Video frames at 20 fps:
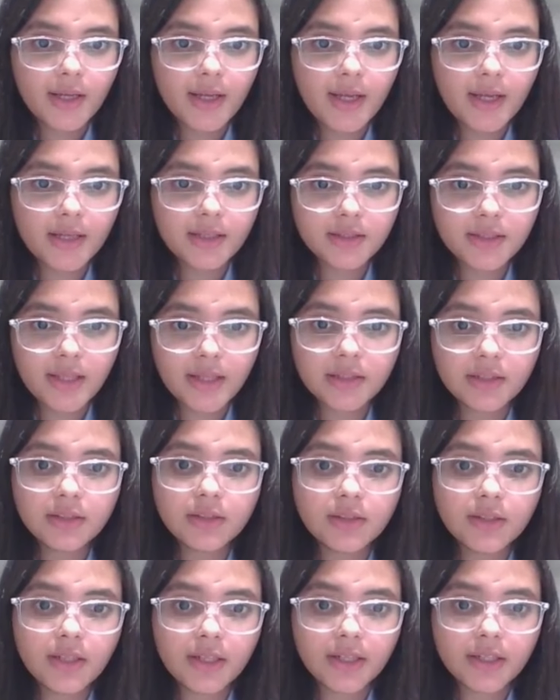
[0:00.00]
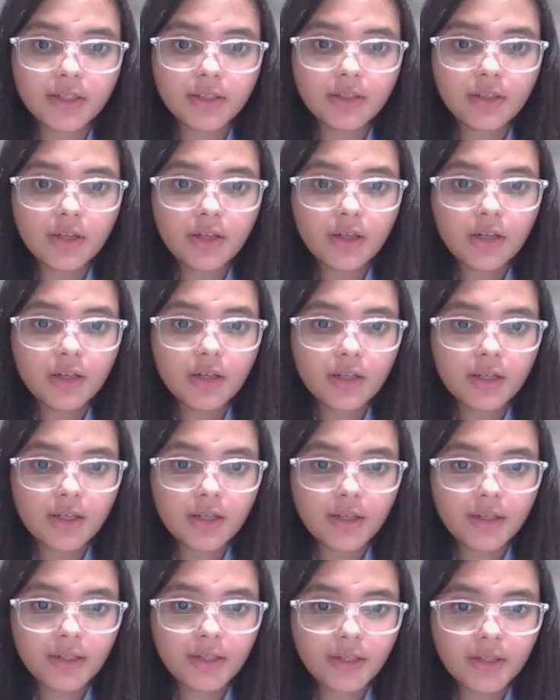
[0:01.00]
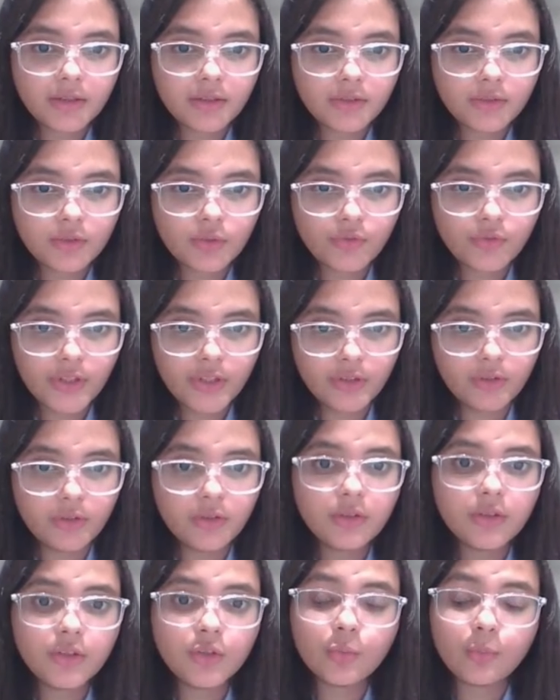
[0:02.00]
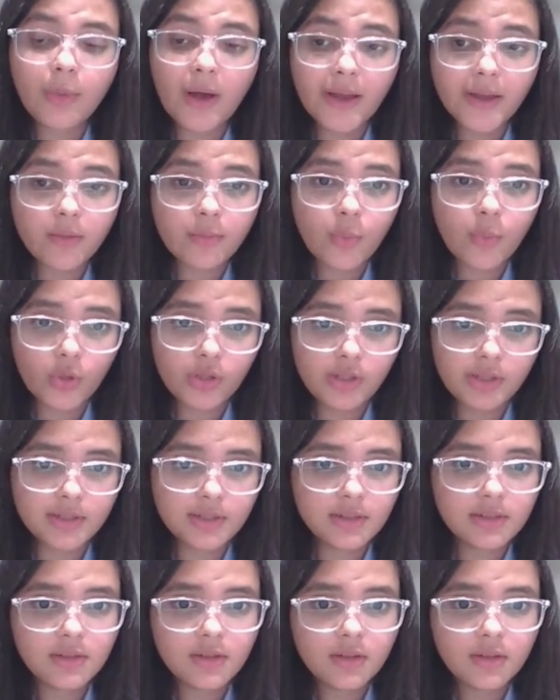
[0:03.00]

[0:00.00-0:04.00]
and then they can click over here to buy points.